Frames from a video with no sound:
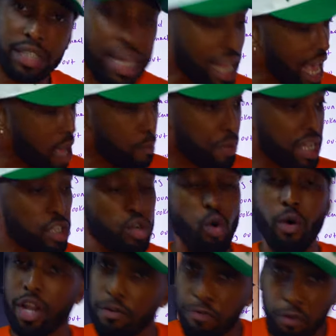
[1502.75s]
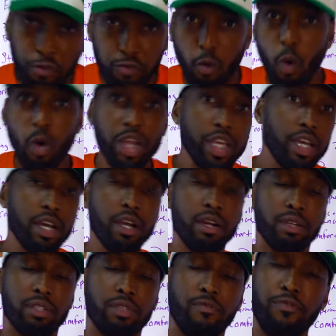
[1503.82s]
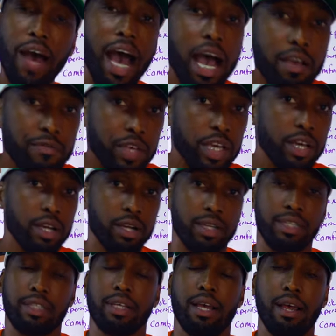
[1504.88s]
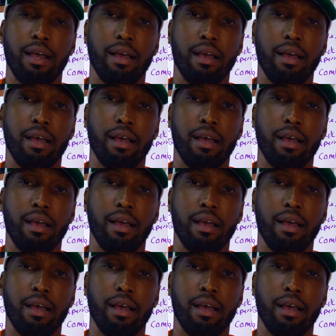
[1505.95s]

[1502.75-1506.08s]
that have been doing it for 4 years, 5 years,